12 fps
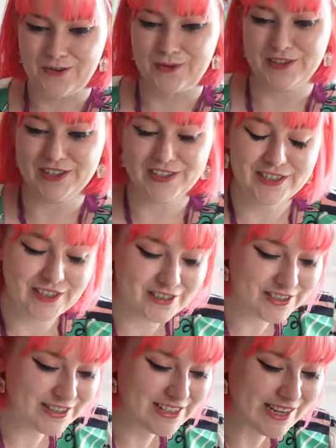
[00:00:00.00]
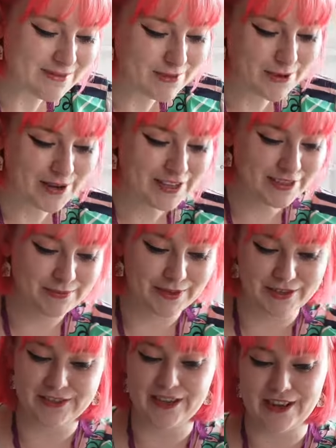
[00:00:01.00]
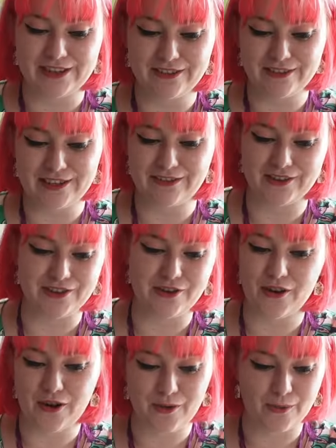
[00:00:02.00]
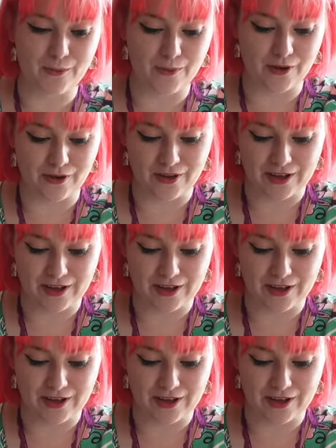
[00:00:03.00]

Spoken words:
which is such a deep question, because I don't even know what